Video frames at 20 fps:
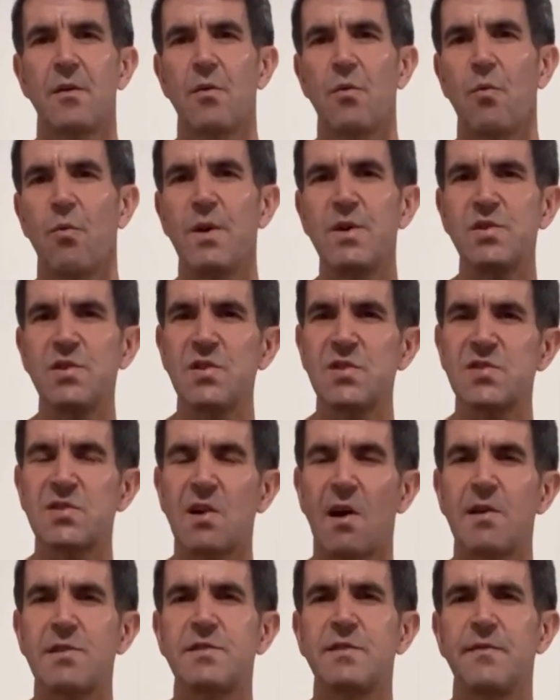Once you
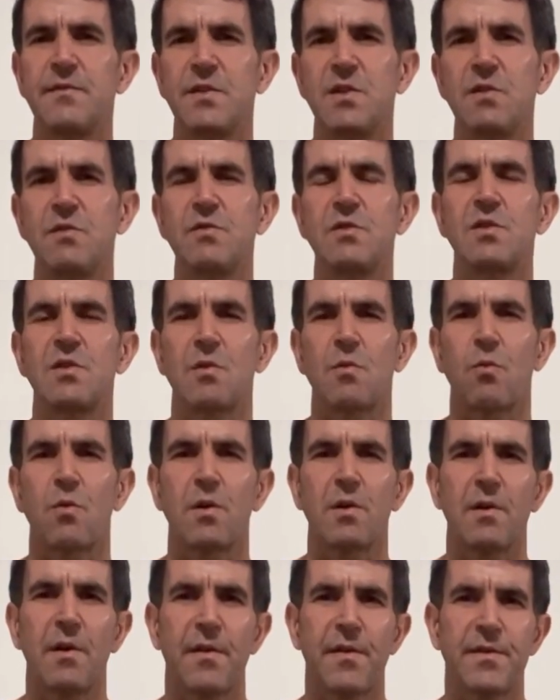start to view your
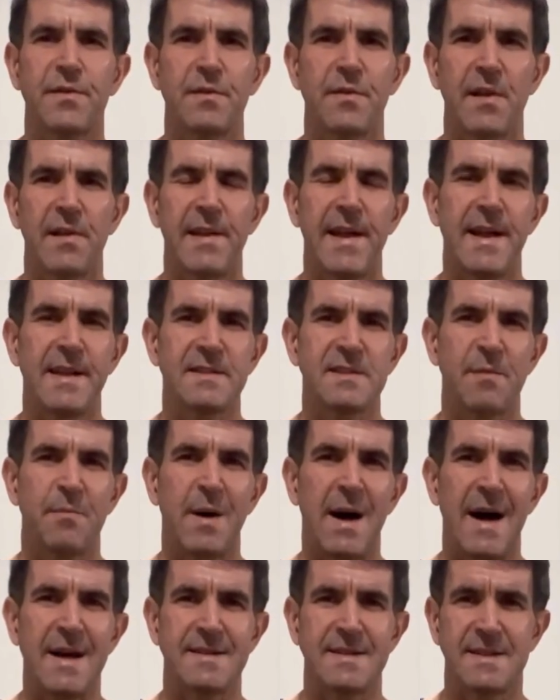world through the lens of
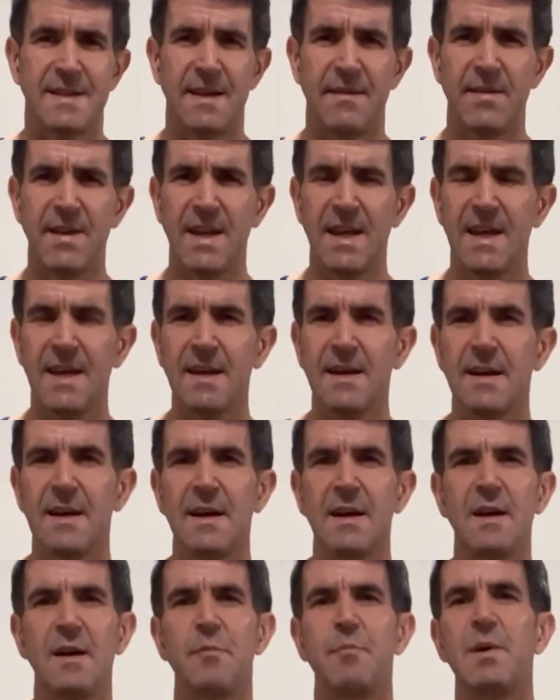positivity,
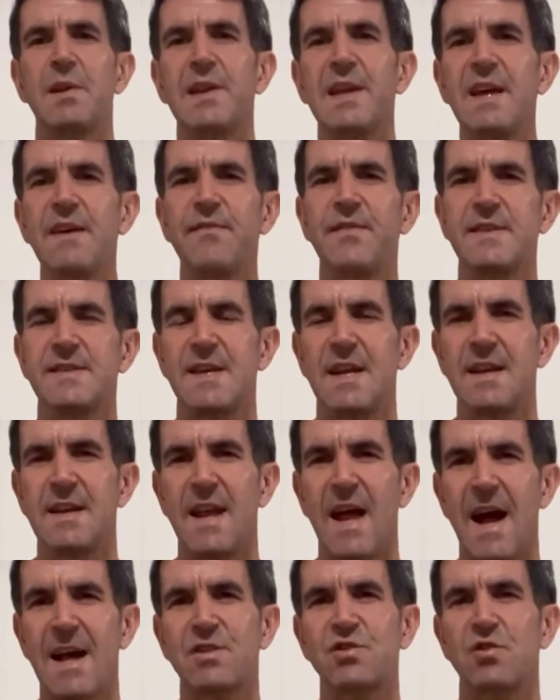belief is a
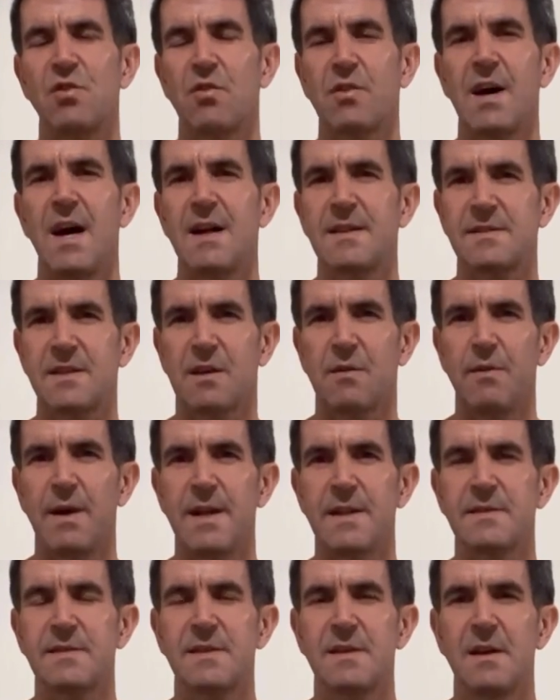natural
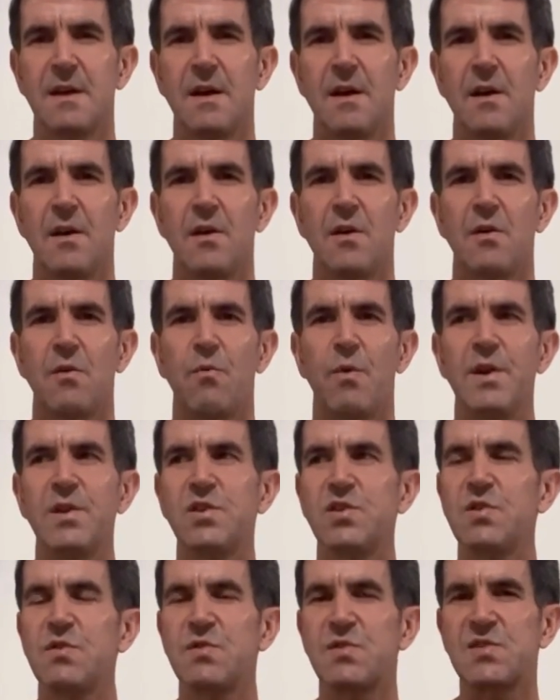consequence.
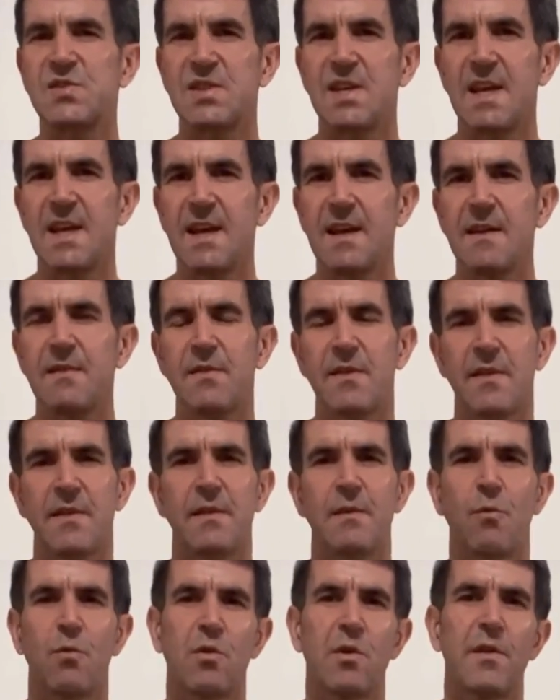Once you see
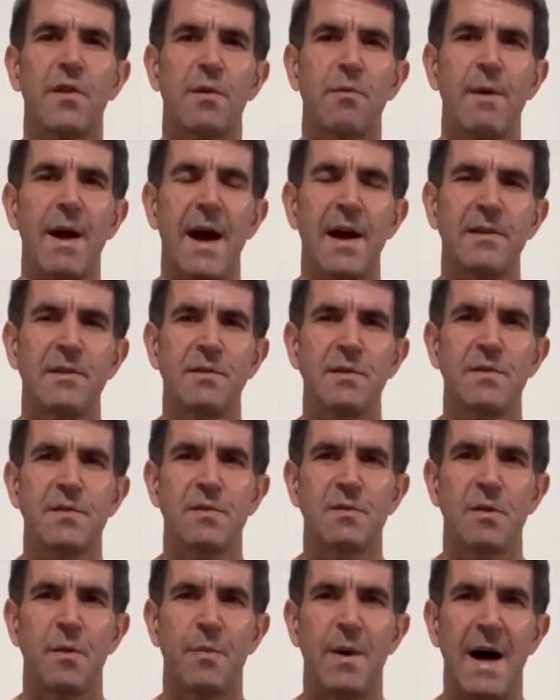the world around you
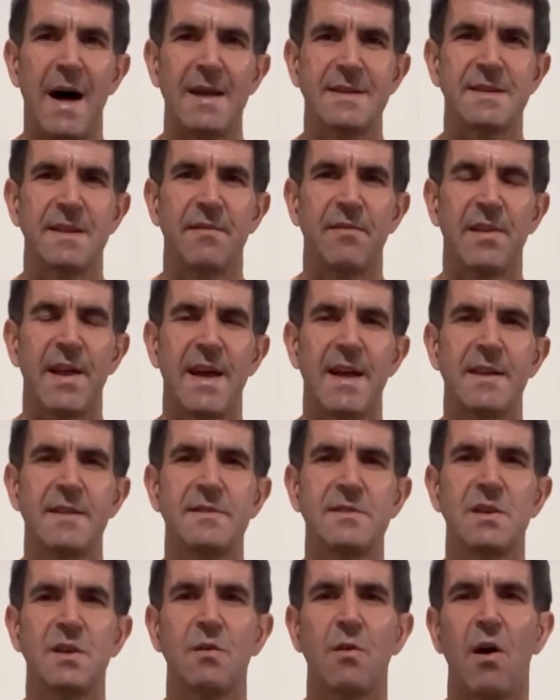through a positive
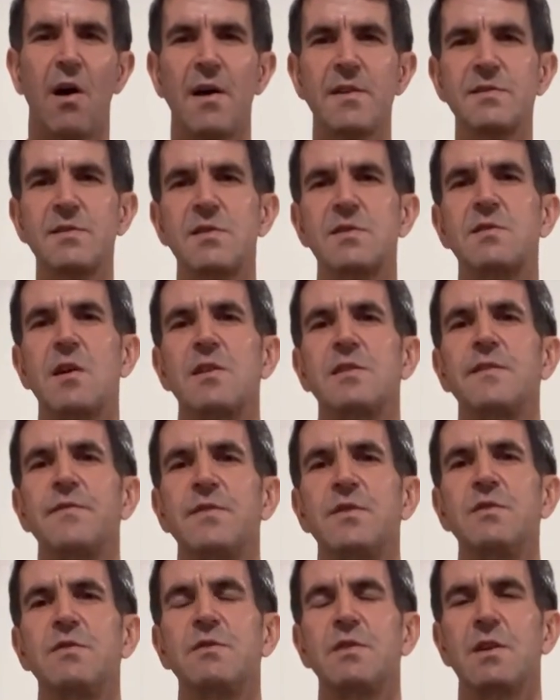lens, you also start to
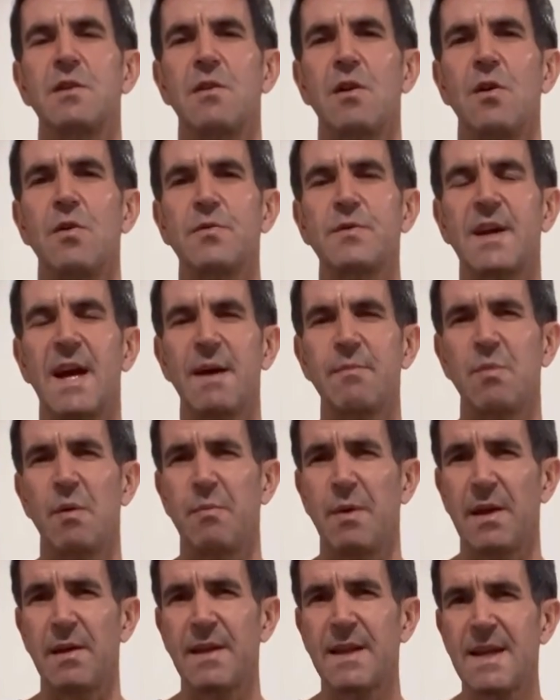view your own
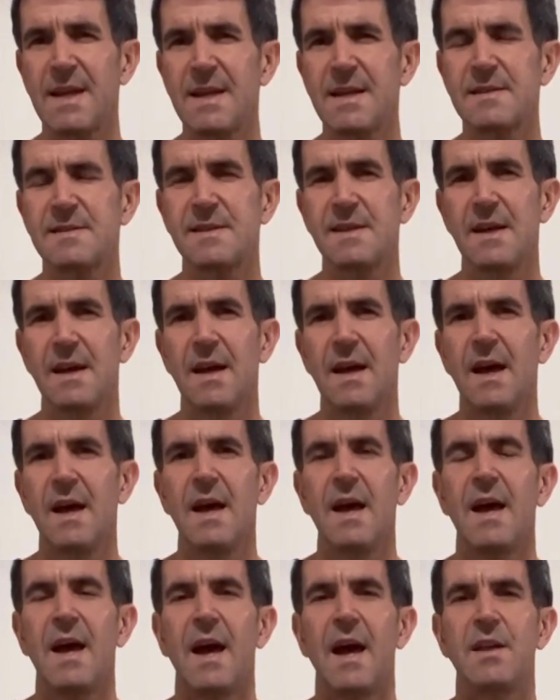capabilities
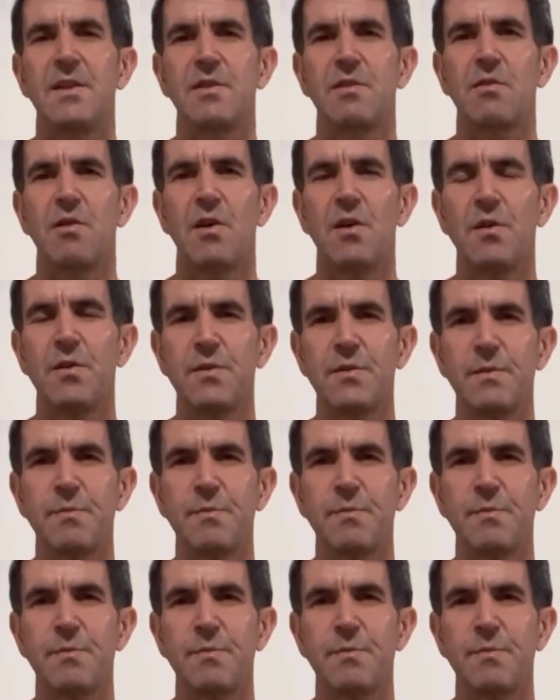and your own